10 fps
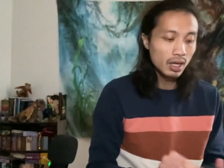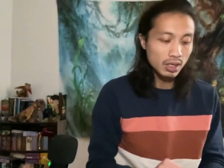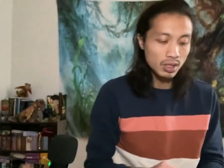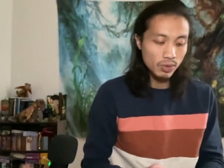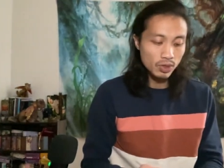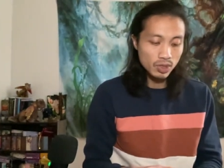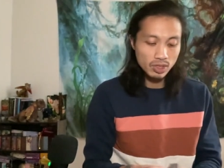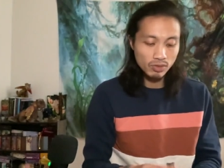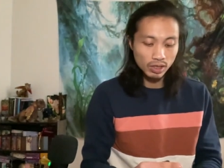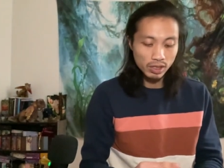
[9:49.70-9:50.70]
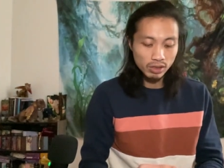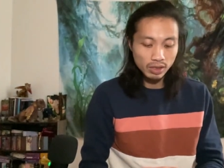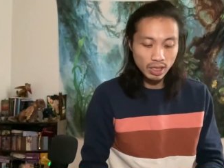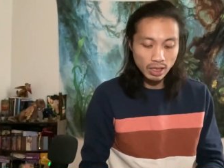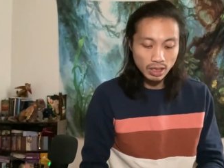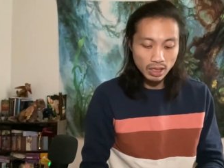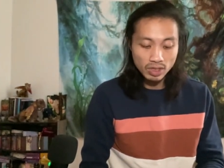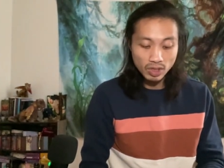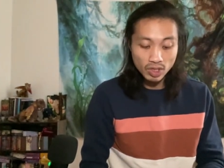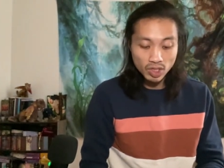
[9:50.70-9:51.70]
This person's really creating
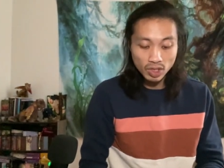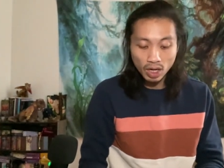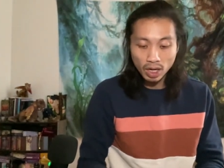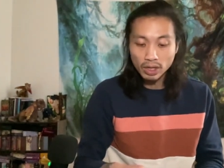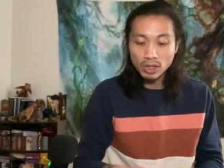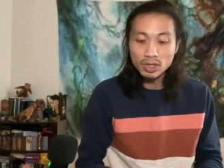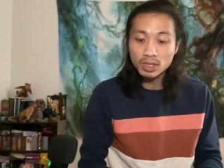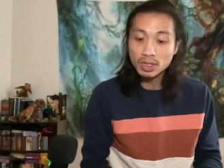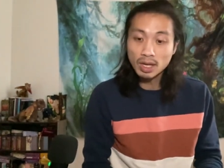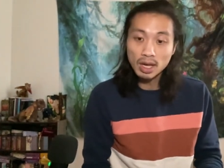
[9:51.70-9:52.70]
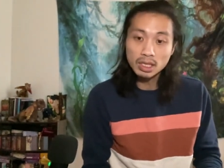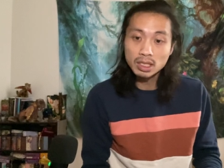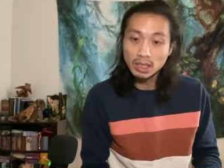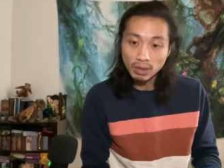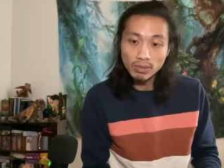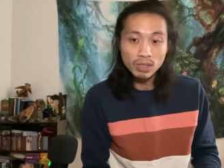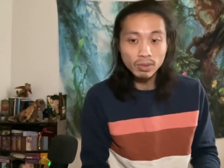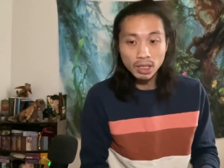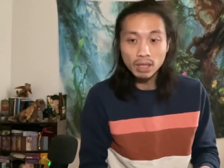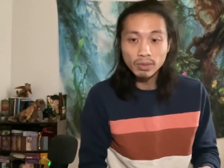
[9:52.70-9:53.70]
these scenarios that seems to
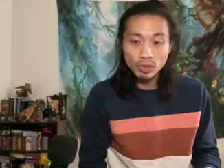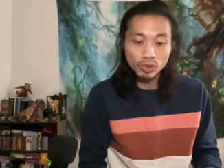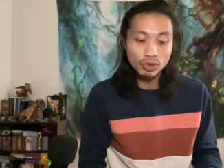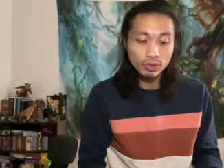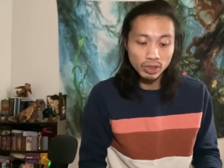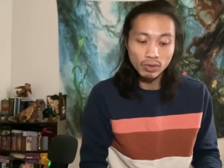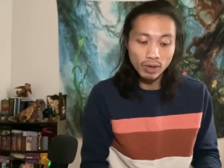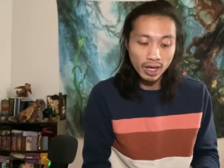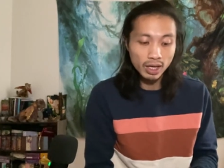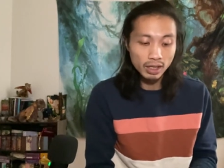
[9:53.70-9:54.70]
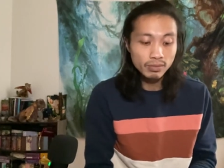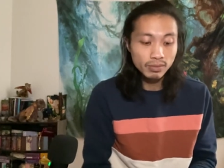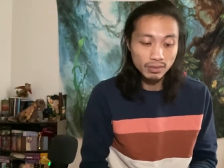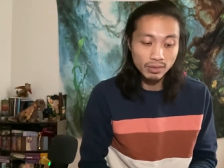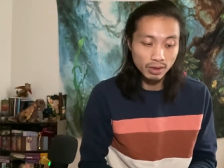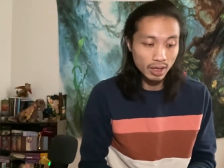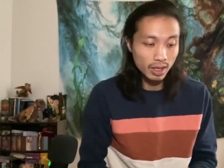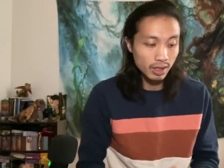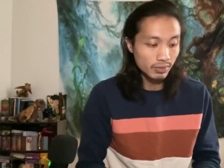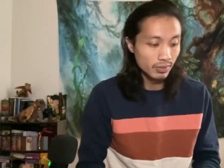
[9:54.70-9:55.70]
be coming true in a way.
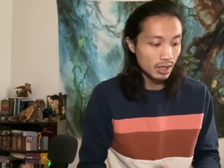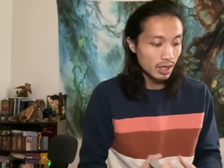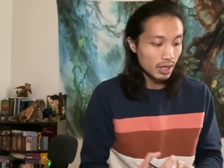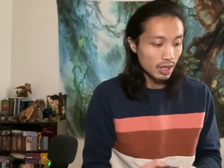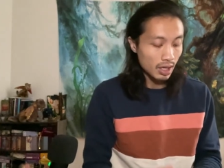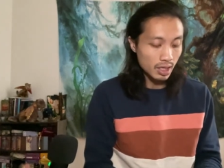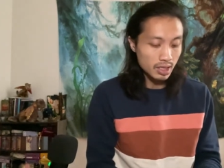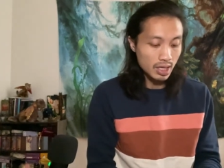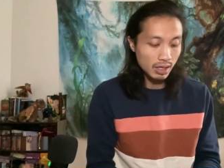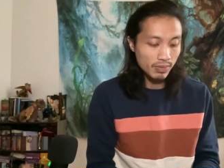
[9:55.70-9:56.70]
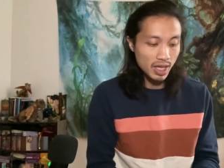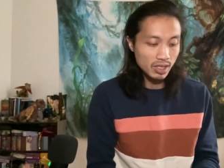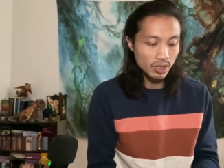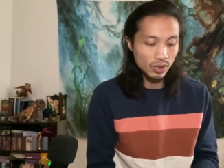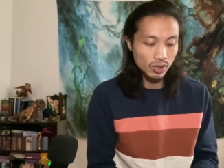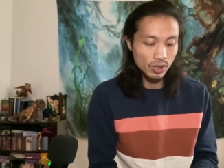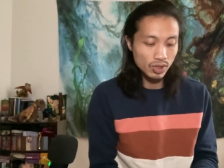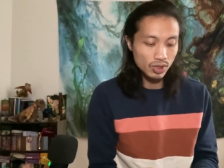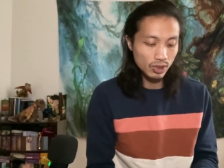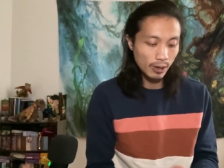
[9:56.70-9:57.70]
Yeah. Uh, Ten of
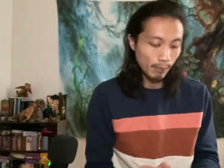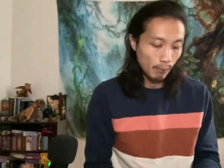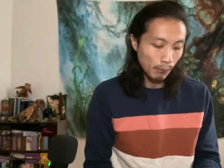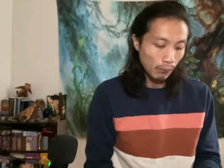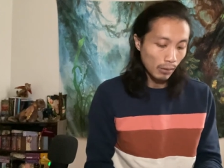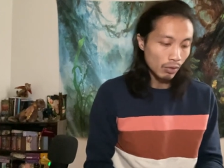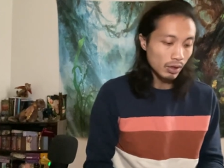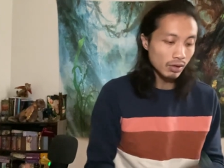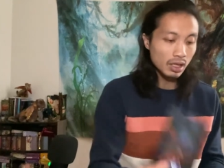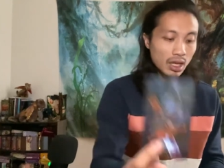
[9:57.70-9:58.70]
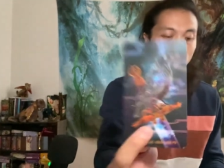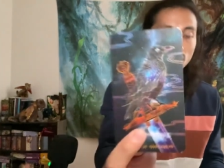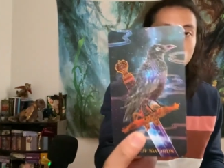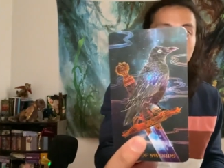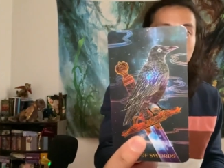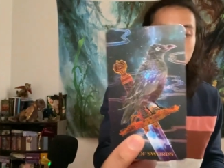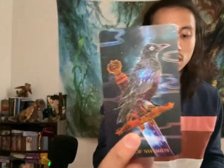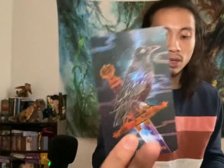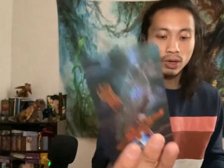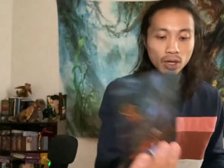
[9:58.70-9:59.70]
Pentacles. We have the King of Swords,
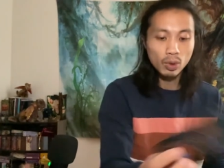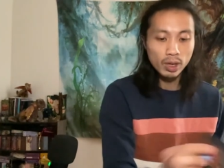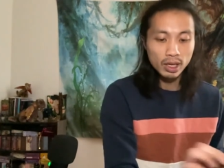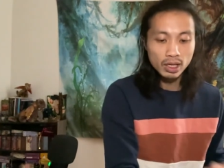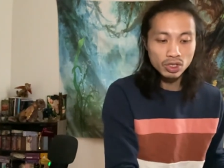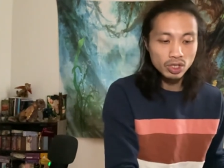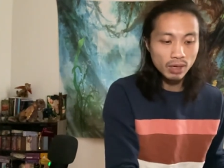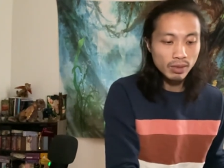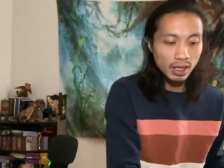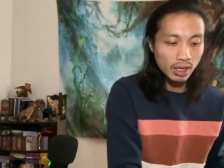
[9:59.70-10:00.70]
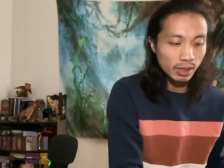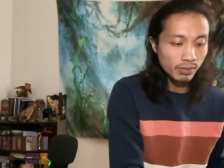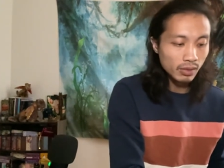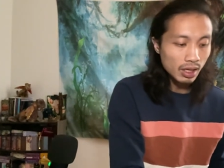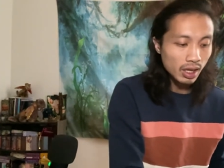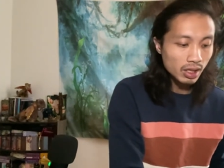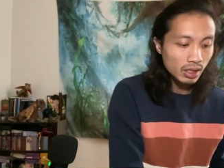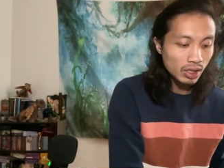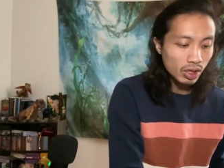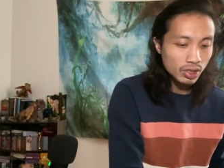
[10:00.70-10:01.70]
Libra, Aquarius, Gemini. I
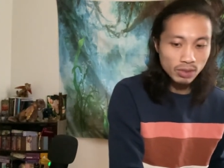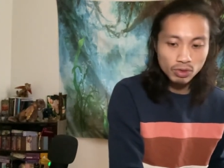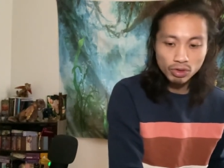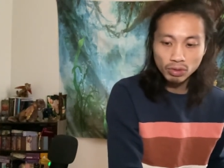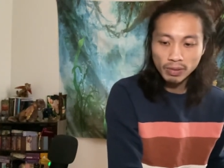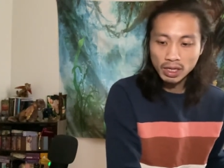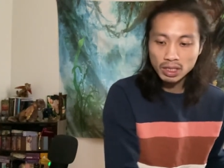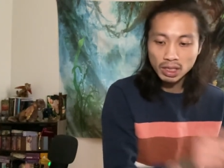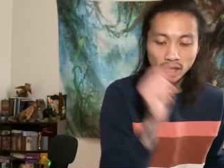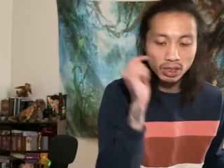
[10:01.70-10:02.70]
think there are some true pairs here. I